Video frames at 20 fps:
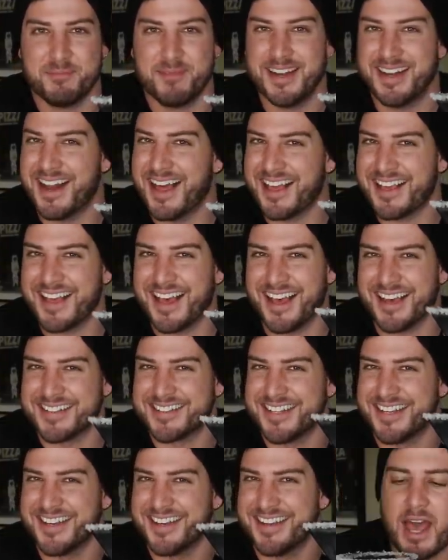Midnight
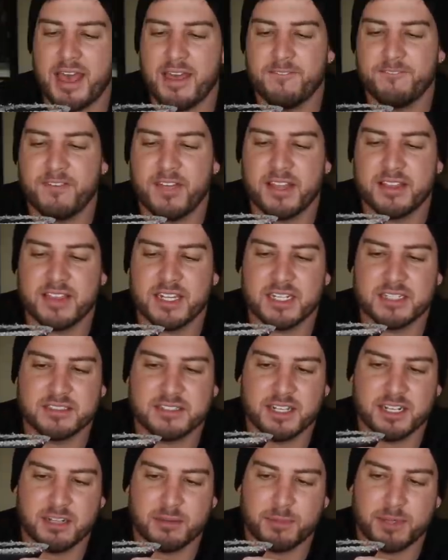cocktail. I have faith that it's
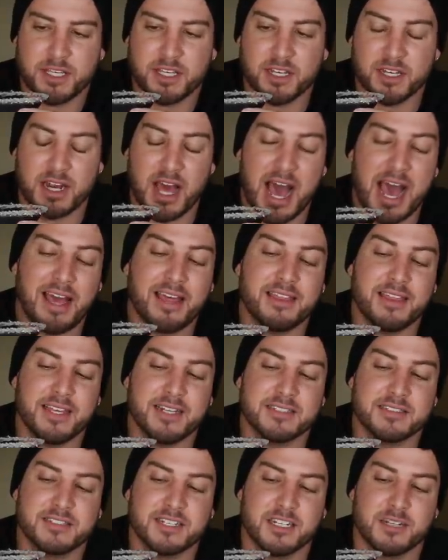gonna be good. I
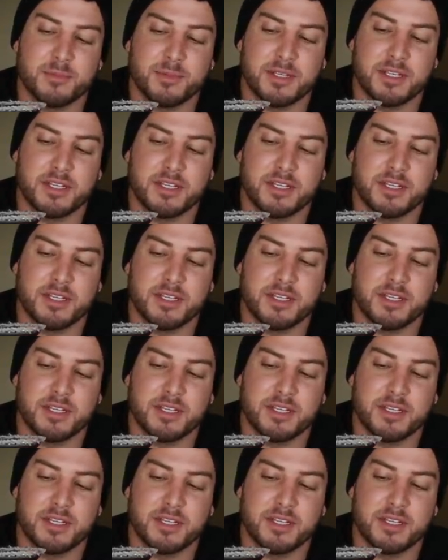think it's gonna be